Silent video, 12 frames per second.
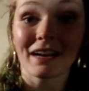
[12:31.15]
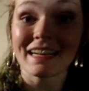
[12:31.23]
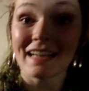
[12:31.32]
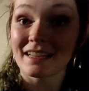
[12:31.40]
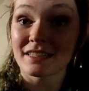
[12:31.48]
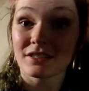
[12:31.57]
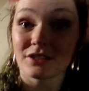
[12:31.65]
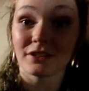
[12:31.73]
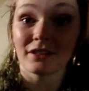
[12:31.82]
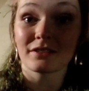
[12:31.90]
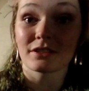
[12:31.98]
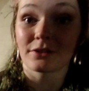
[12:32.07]
nice
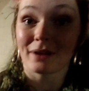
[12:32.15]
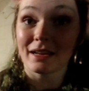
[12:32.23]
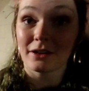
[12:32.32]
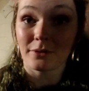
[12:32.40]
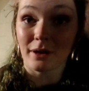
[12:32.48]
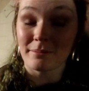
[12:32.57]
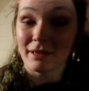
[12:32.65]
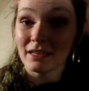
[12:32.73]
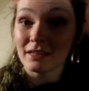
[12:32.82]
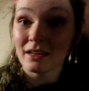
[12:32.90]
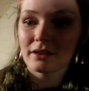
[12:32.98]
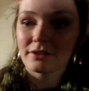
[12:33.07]
studios, great equipment,
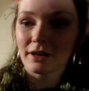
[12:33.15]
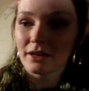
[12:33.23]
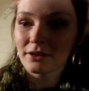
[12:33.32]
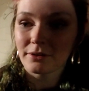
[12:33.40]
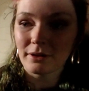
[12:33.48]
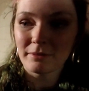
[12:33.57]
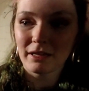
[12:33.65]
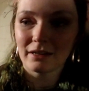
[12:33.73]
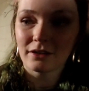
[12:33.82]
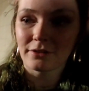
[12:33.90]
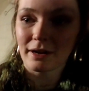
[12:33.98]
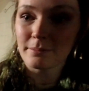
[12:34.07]
great equipment,
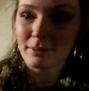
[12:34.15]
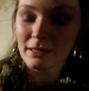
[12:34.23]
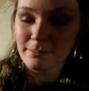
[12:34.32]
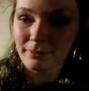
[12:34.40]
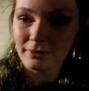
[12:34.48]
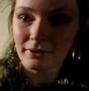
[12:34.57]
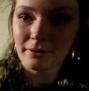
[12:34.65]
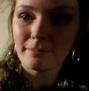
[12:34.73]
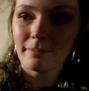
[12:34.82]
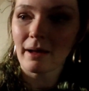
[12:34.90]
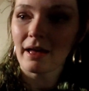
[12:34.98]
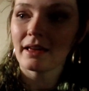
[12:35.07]
great people.
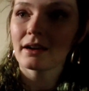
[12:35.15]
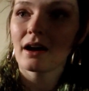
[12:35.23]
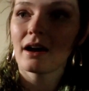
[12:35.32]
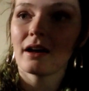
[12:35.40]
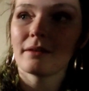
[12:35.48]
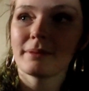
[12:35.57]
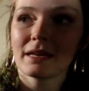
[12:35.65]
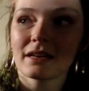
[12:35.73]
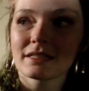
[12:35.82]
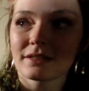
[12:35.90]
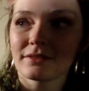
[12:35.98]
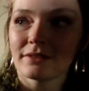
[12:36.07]
But uh,
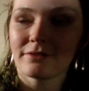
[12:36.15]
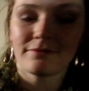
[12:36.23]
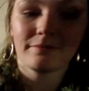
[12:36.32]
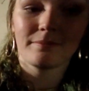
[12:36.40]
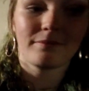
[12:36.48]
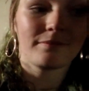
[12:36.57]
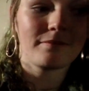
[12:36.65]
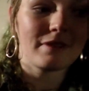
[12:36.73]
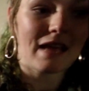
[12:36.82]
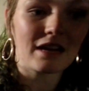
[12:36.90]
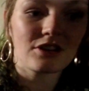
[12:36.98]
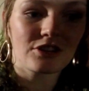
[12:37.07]
because of the
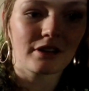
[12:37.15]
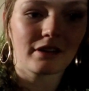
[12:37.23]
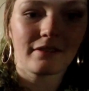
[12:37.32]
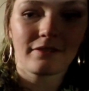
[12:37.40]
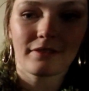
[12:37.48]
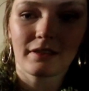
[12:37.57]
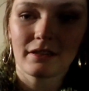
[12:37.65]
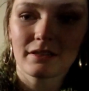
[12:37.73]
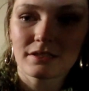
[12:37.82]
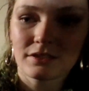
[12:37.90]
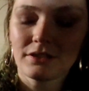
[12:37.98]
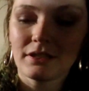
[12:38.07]
nature of the
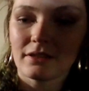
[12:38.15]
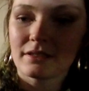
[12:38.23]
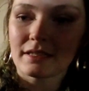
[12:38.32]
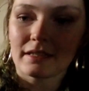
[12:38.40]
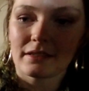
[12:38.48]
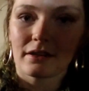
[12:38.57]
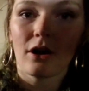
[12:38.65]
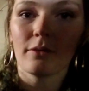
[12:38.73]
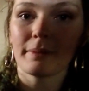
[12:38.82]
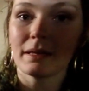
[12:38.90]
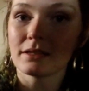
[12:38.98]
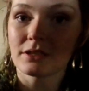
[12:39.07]
studios, that they're
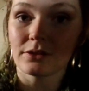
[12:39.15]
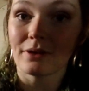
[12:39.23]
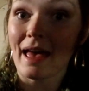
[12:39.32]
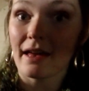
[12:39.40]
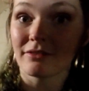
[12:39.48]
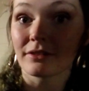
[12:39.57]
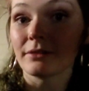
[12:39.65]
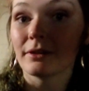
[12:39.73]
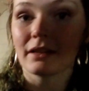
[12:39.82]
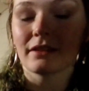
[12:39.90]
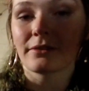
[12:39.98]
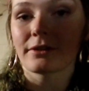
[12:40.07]
open to everyone
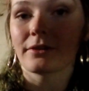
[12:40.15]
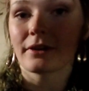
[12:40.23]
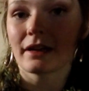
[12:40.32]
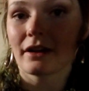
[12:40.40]
in the recording